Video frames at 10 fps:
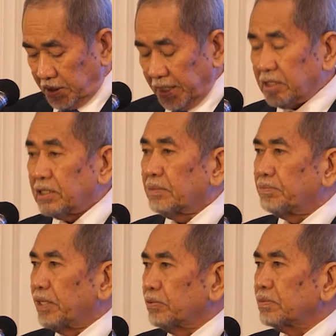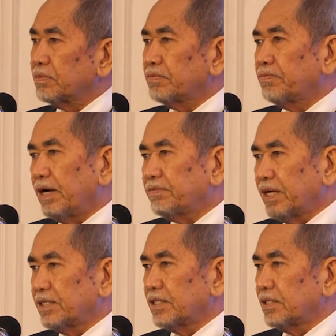That is about
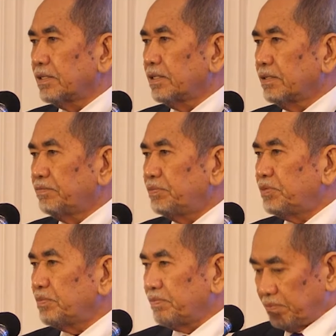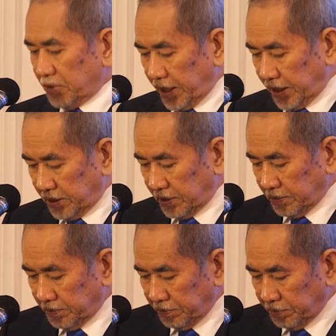
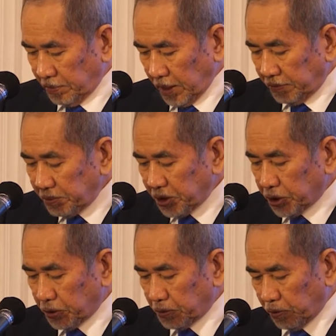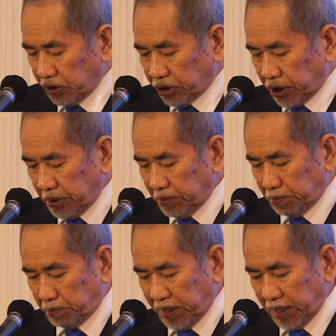52.3
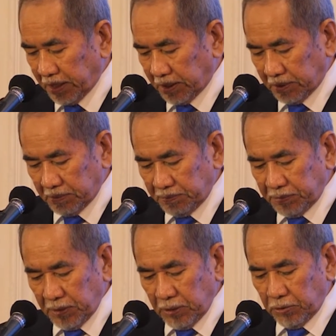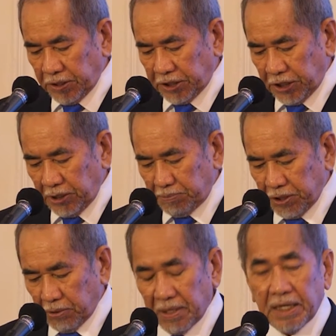billion to the
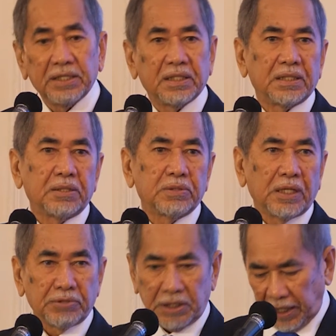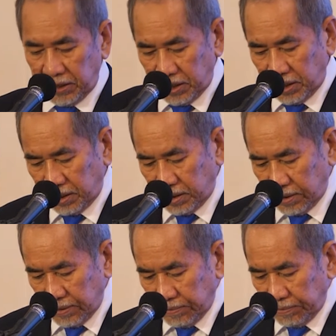GDP of Malaysia 2019.
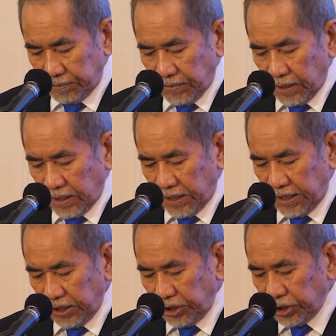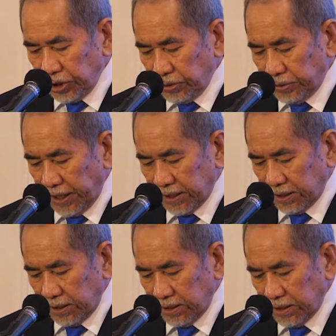In addition to that,
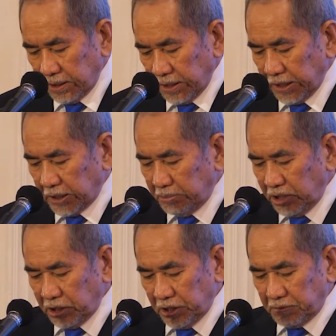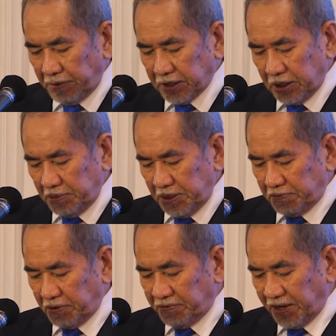SMEs respectively
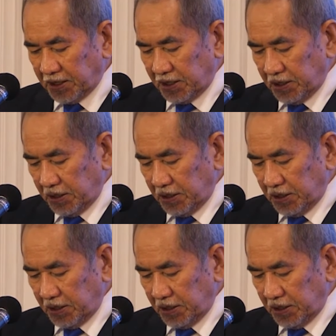provide